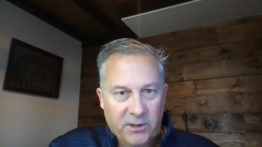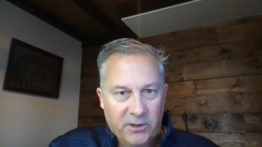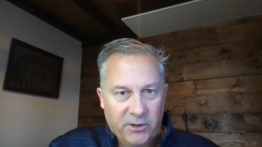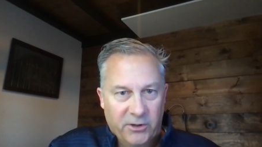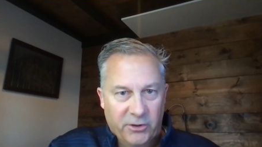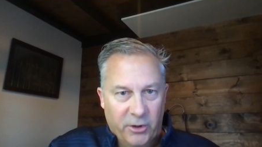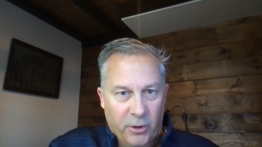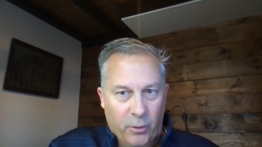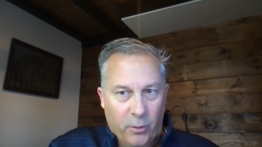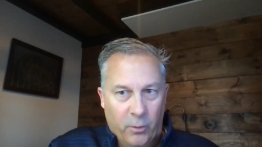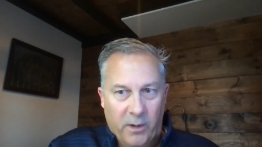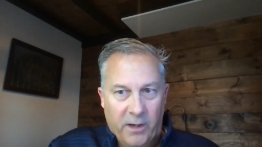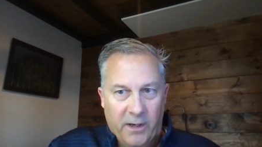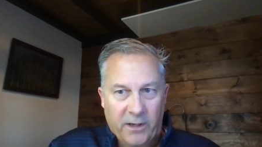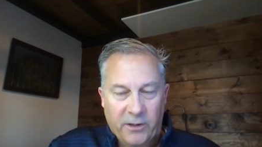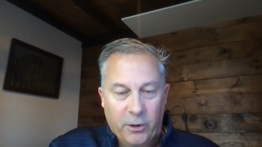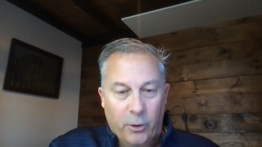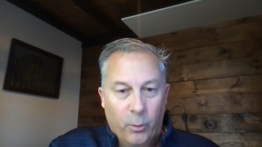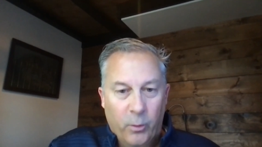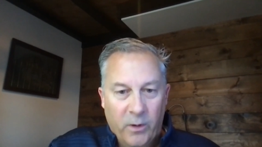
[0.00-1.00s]
So
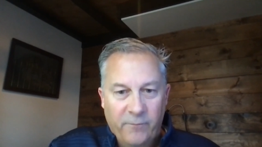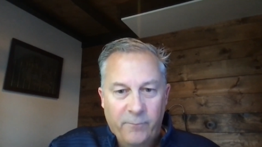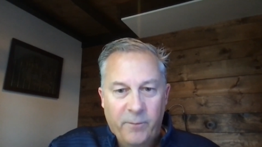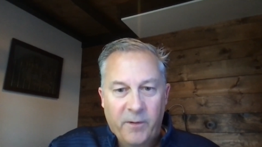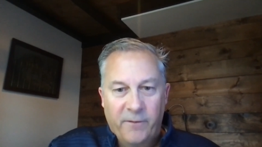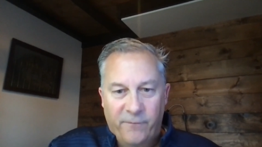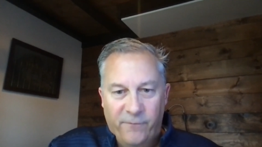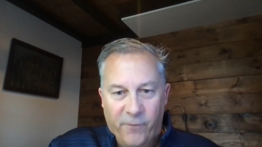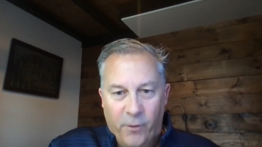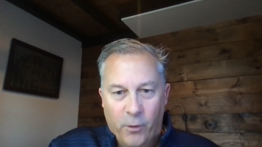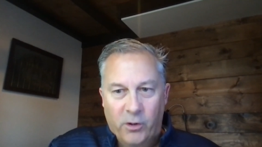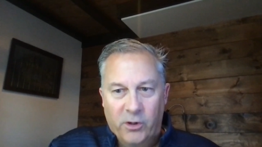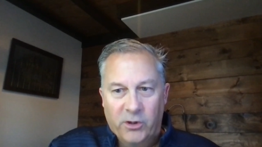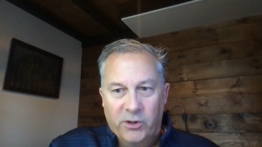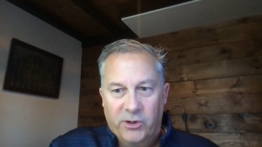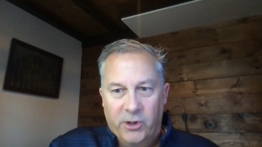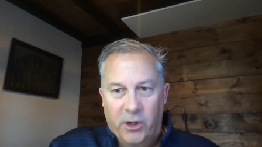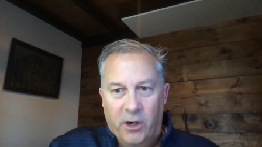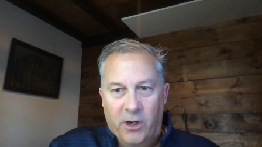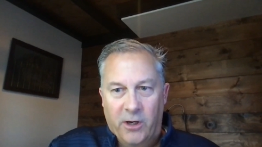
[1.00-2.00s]
we've been
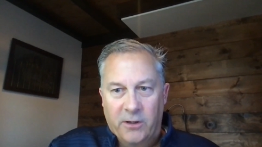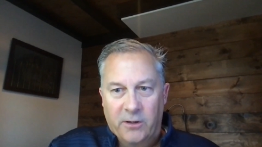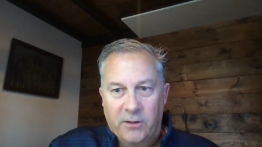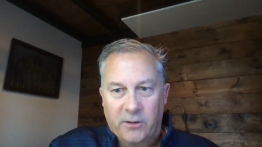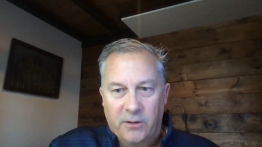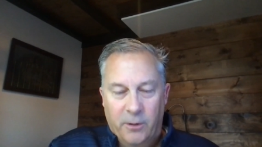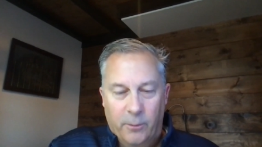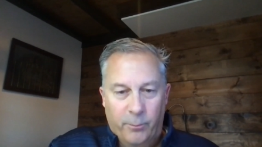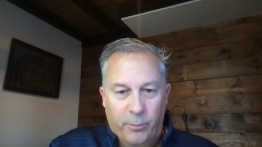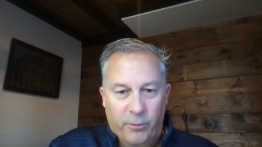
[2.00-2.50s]
focused on